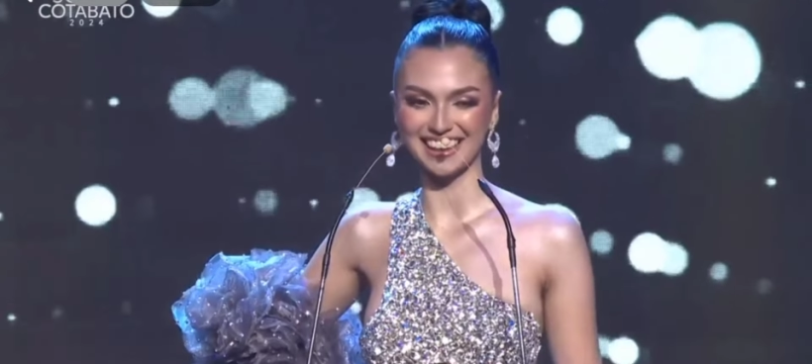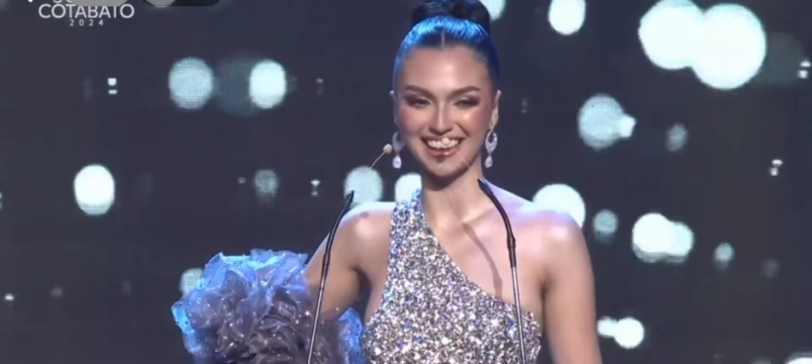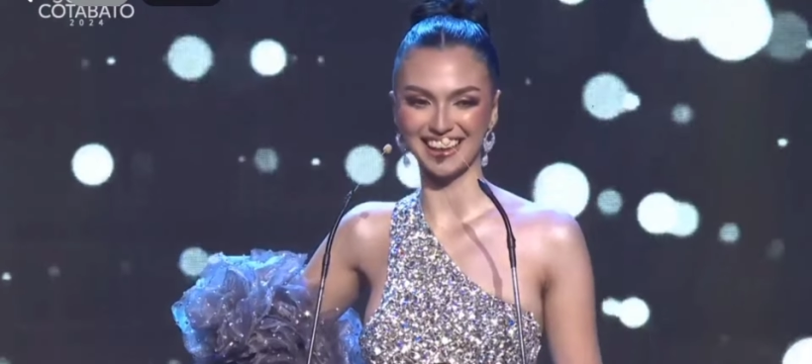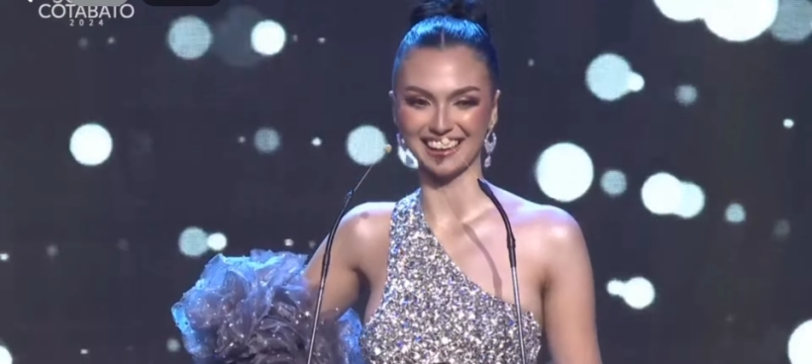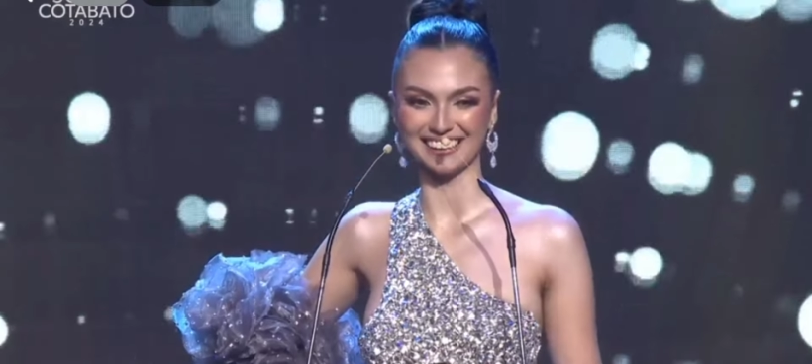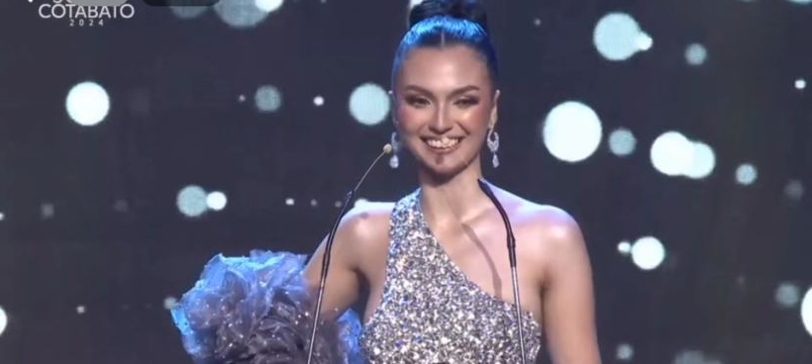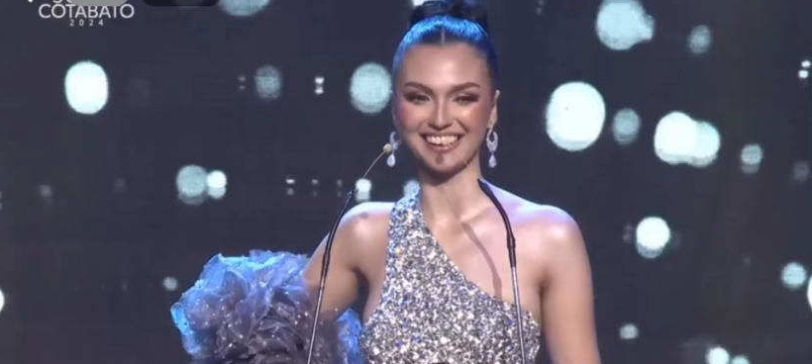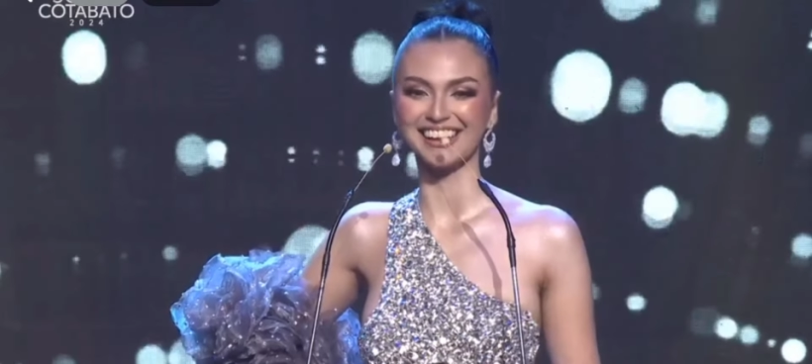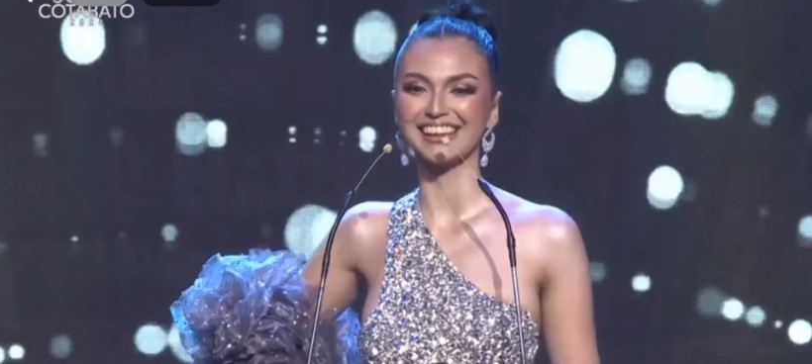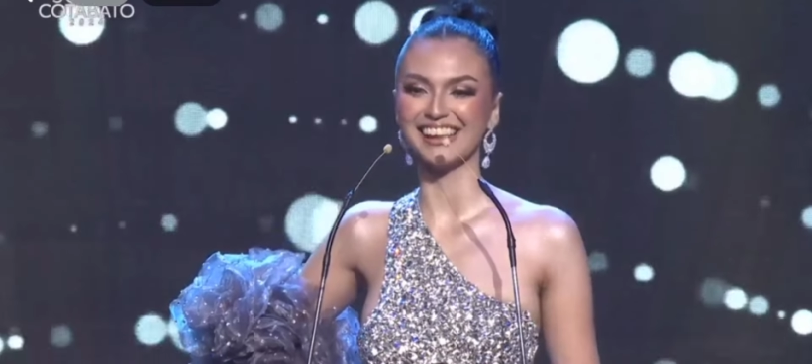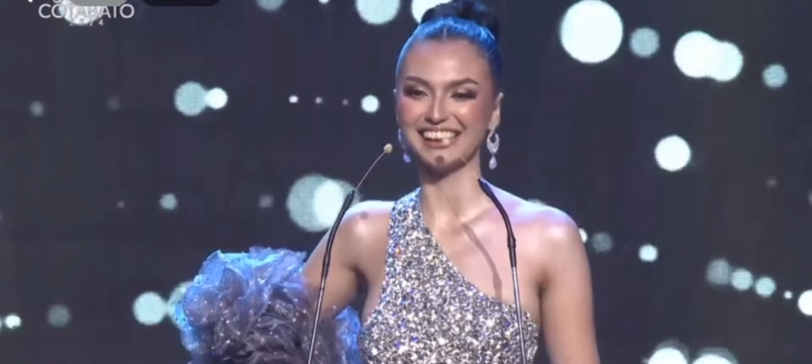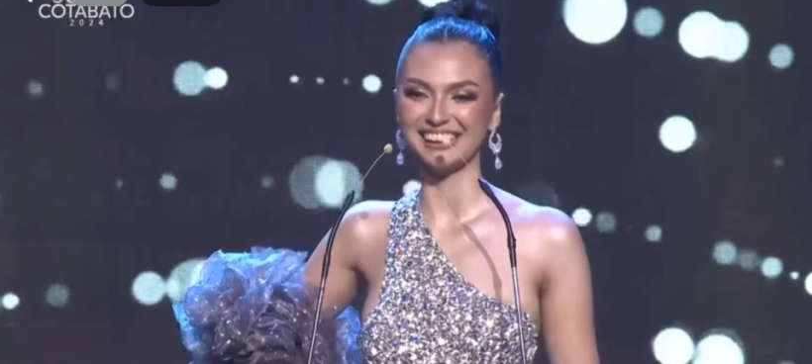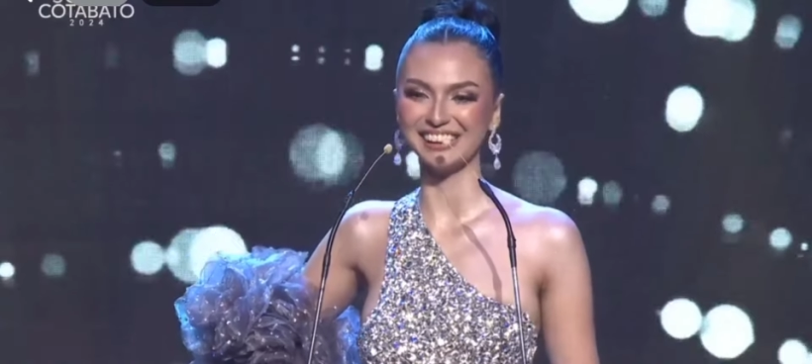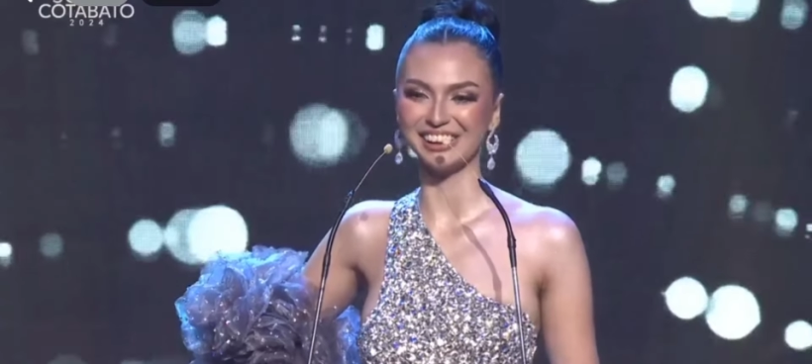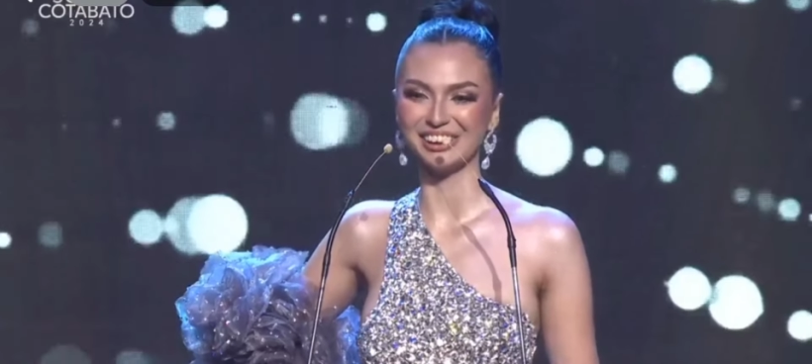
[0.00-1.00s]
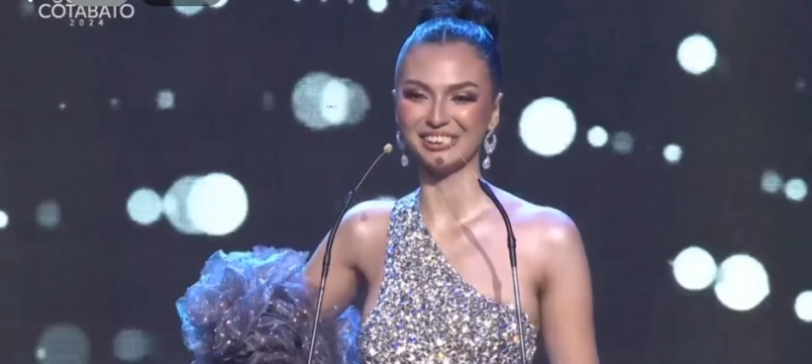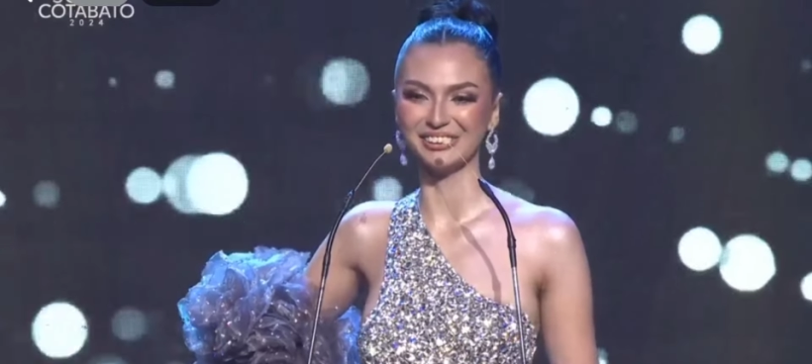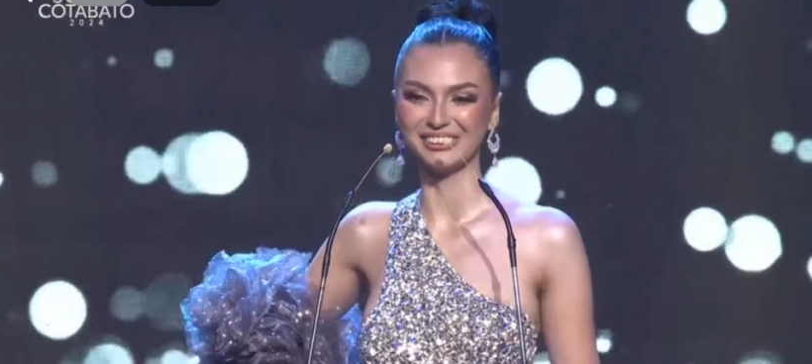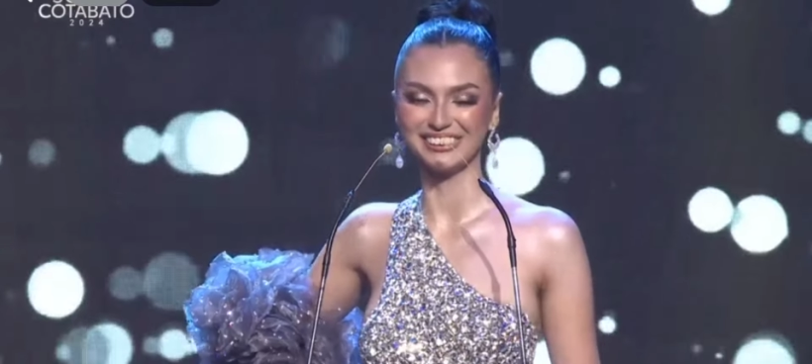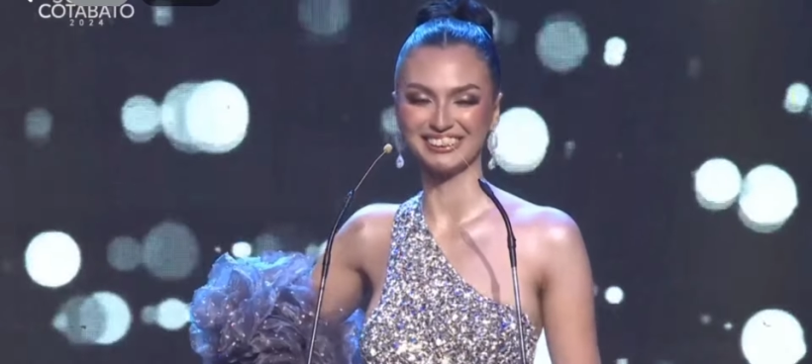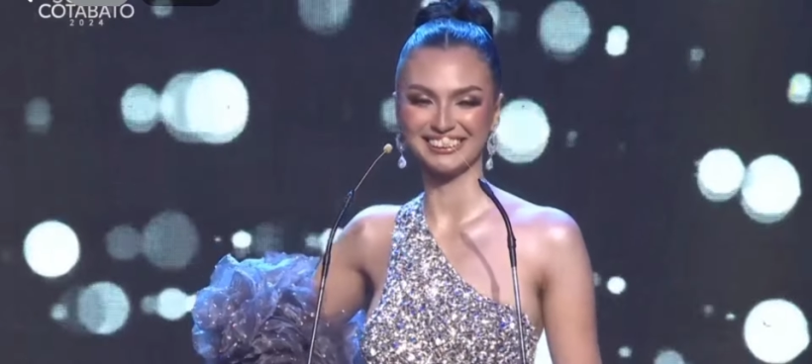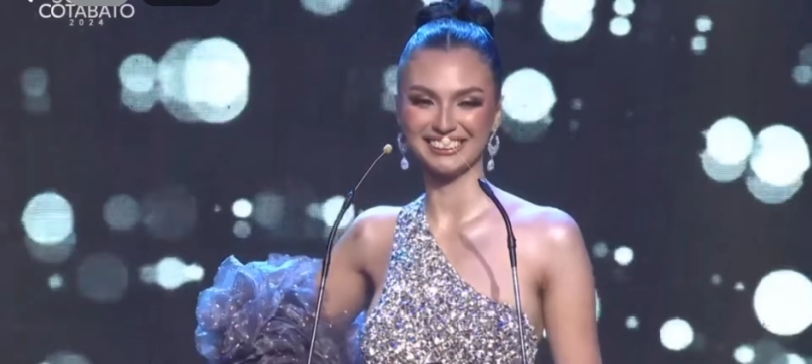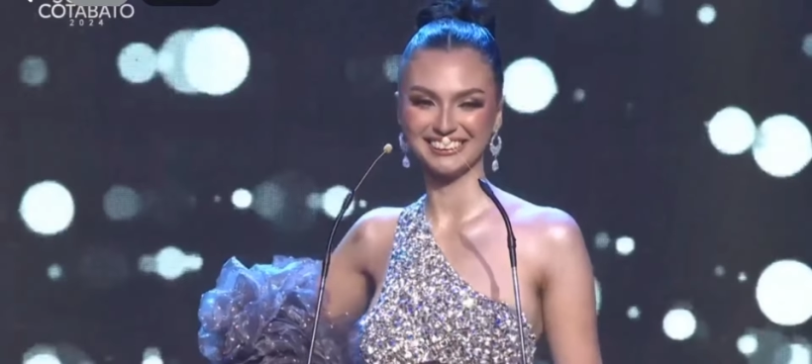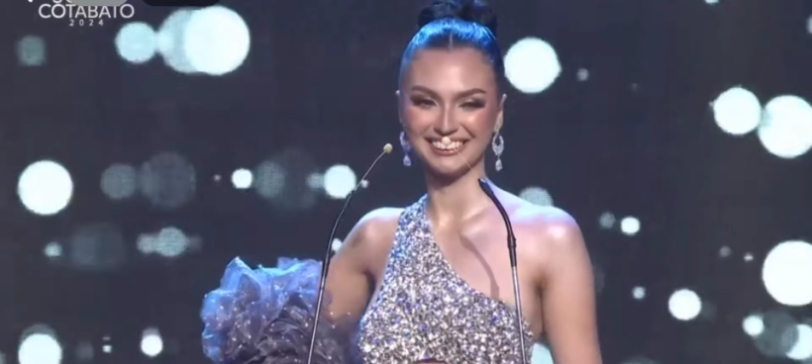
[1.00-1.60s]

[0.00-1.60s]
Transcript: lahat. Thank you.